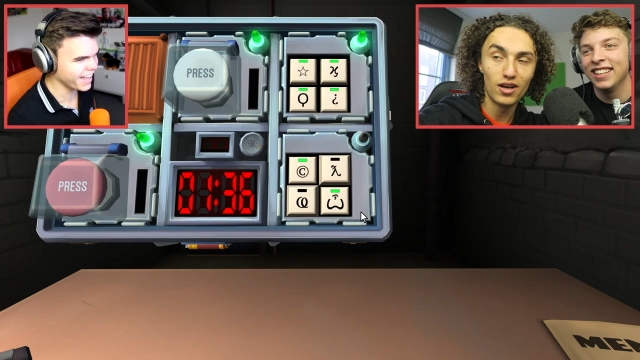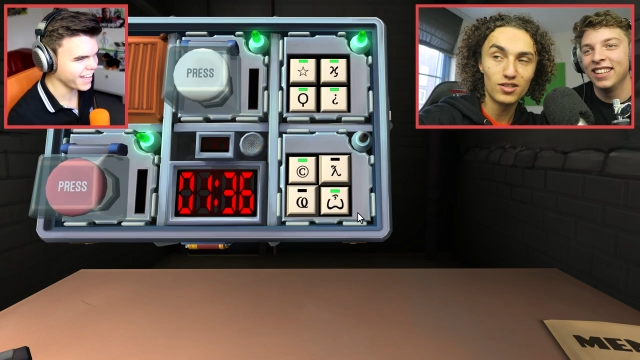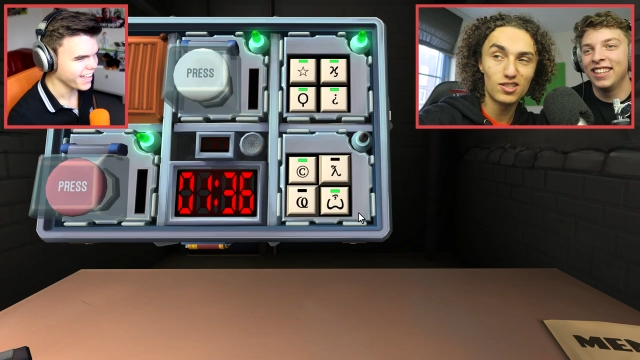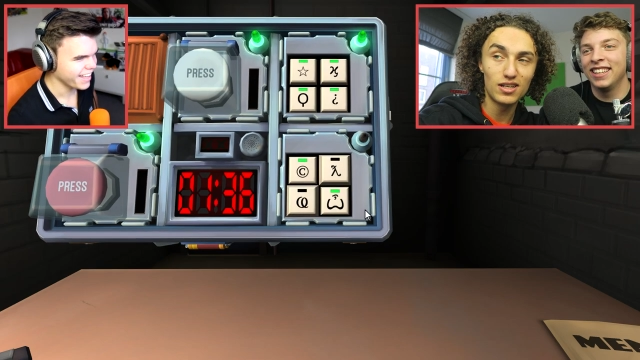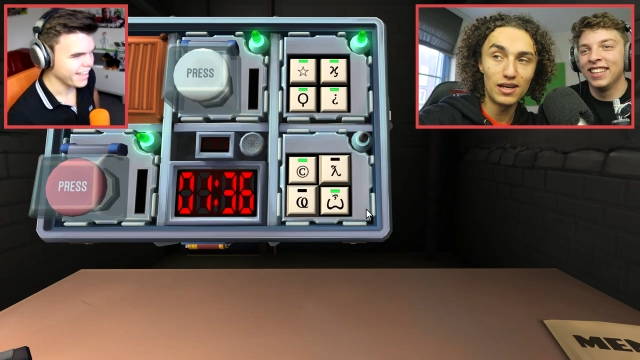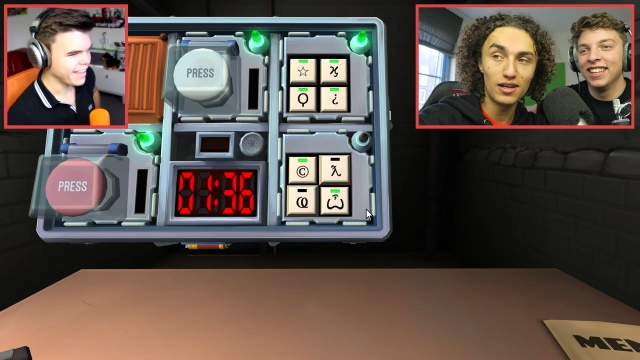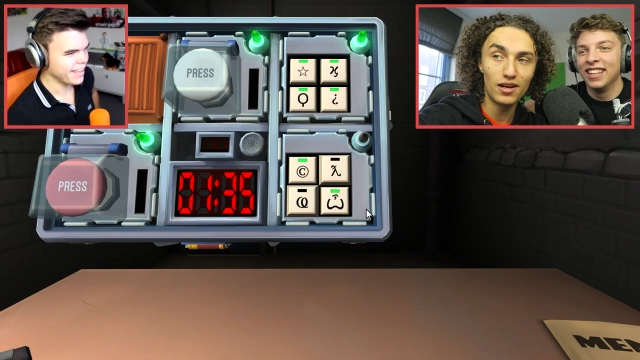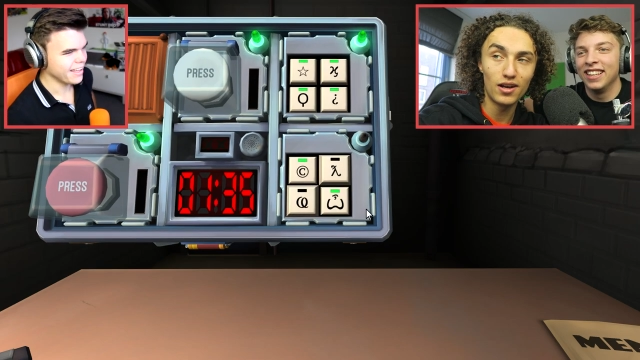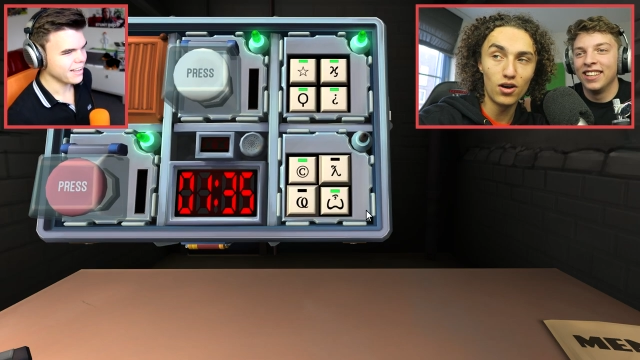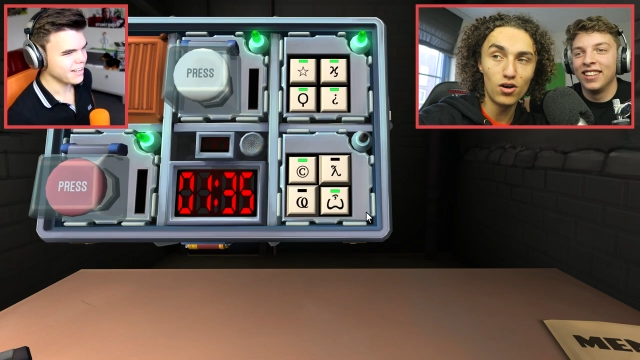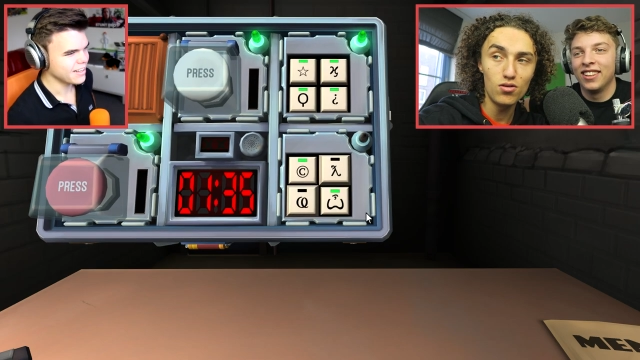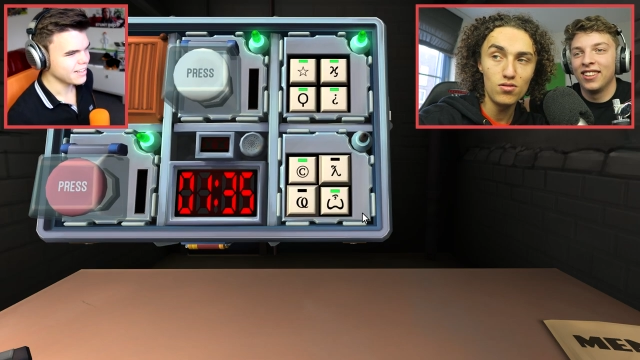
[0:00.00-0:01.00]
Speaker 1: uh, C and an
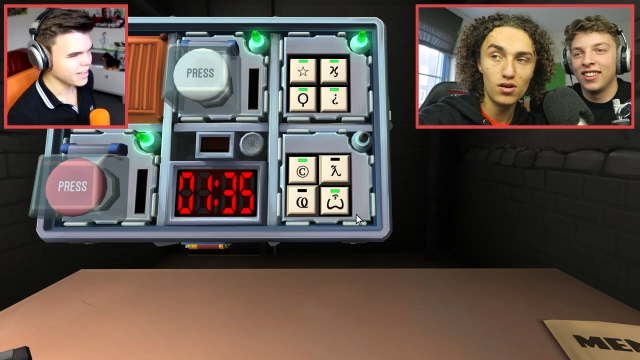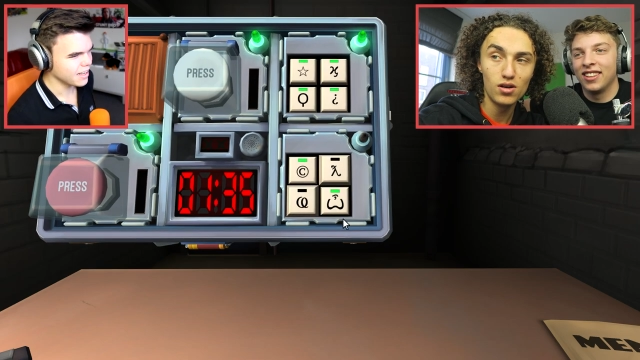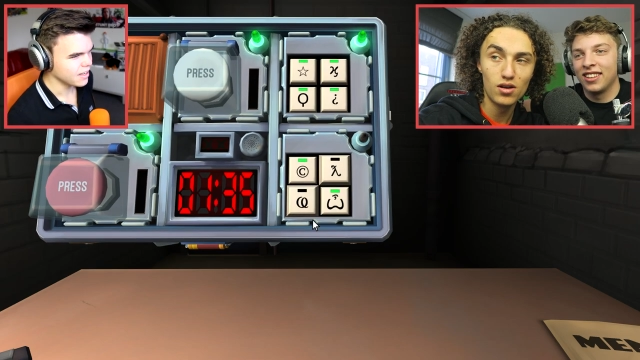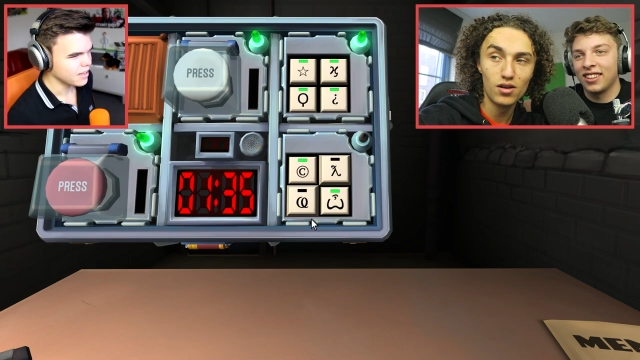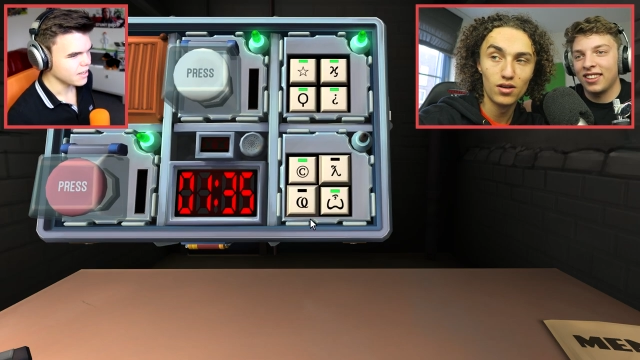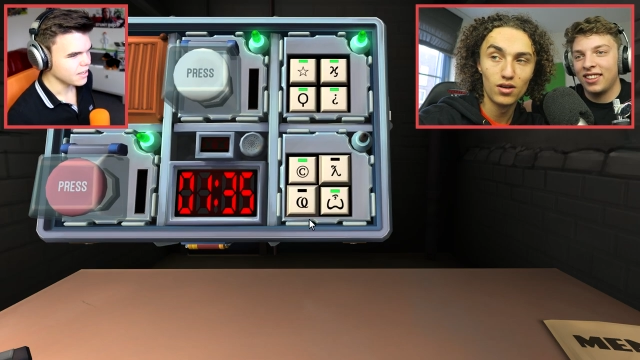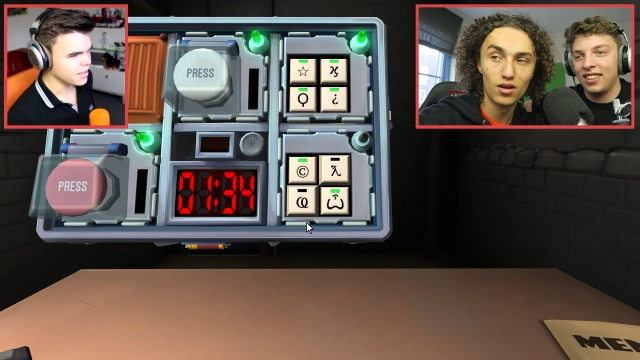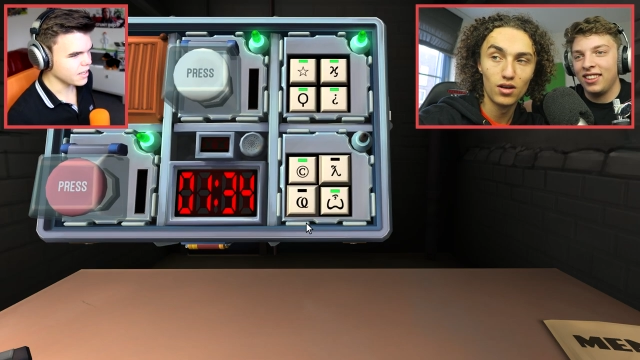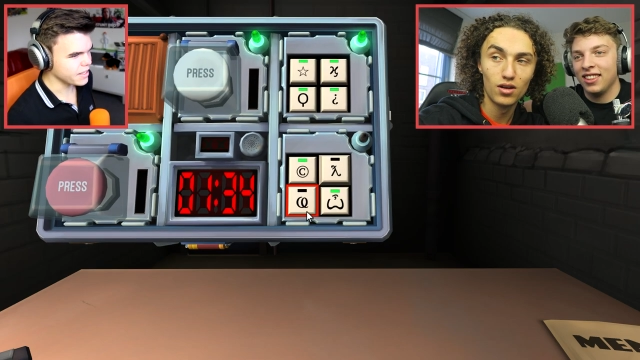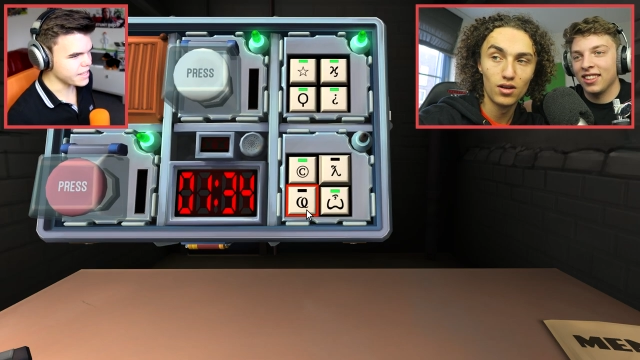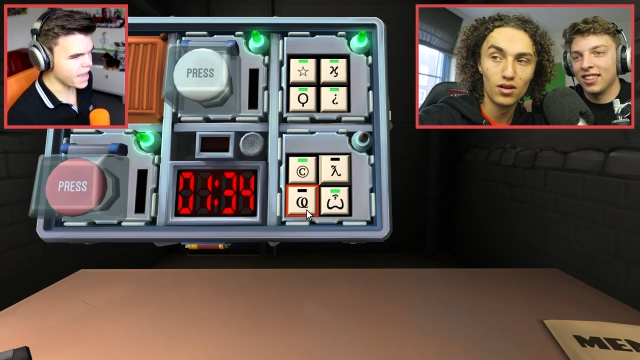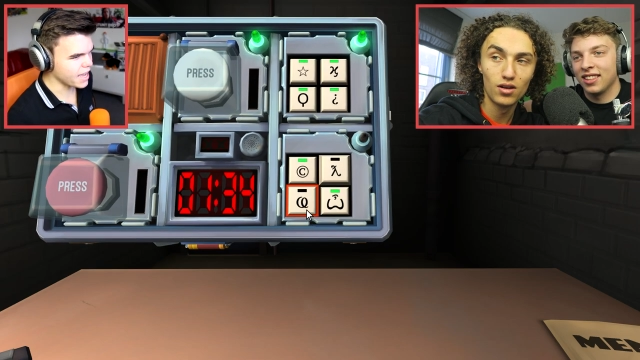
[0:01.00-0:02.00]
O.
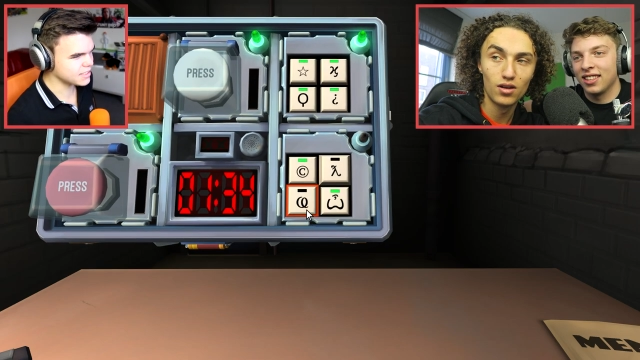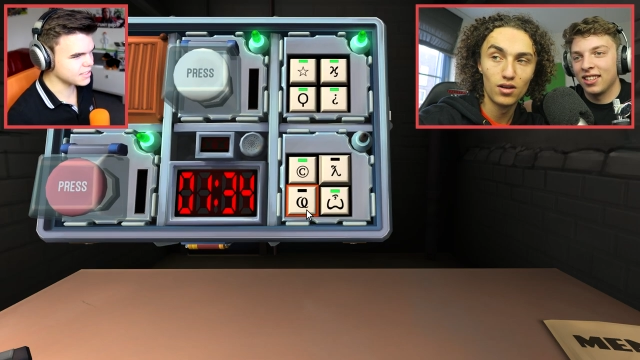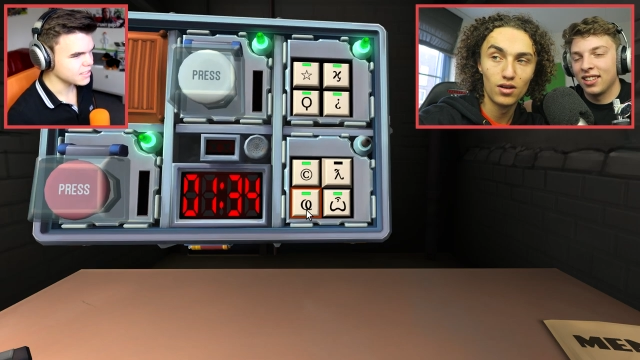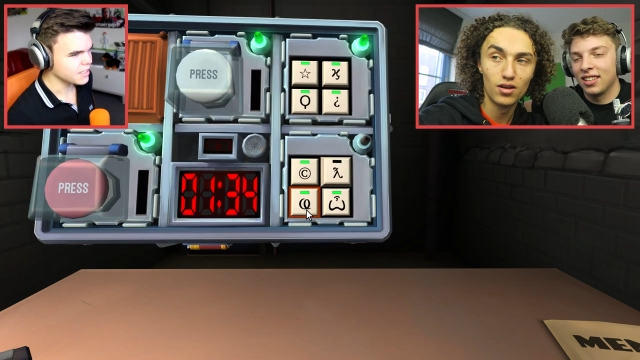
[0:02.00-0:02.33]
Yes.